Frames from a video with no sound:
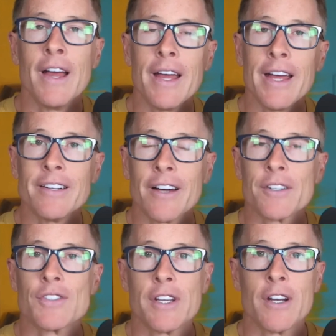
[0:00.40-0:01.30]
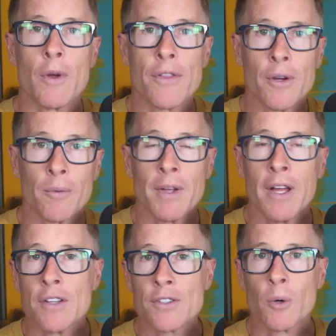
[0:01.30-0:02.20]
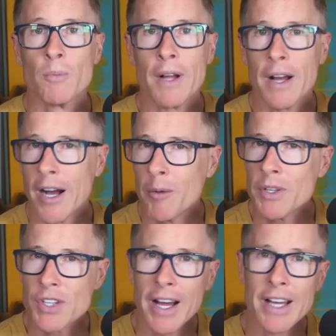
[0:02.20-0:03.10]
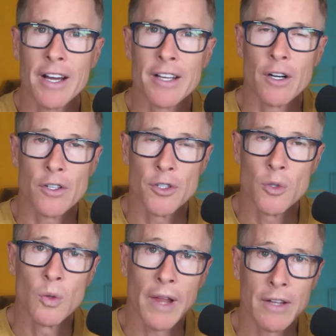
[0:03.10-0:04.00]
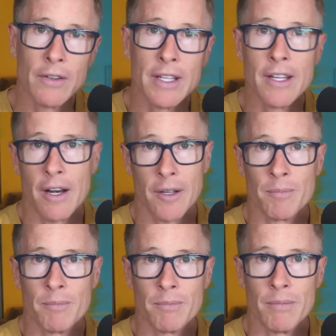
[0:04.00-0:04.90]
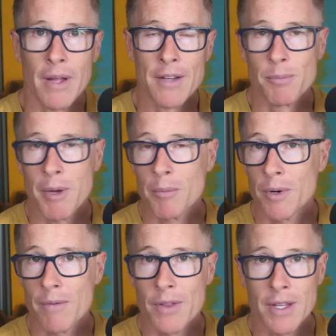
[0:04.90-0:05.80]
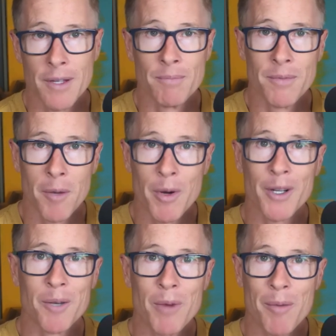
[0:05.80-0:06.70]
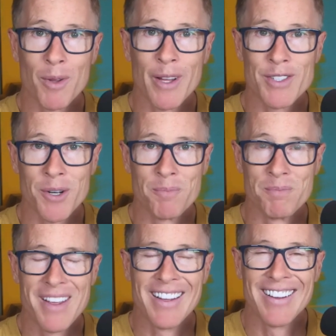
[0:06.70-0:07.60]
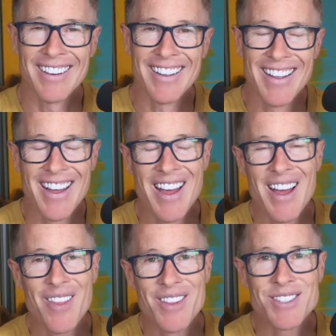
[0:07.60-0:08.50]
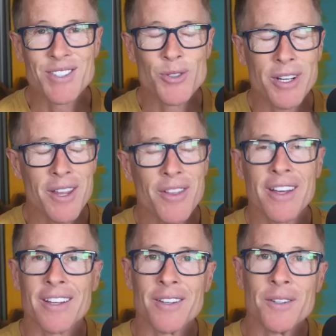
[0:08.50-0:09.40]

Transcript: Hey, Dr. C here with you. So how much iodine are you likely getting as a member of the American population? This is a tricky thing.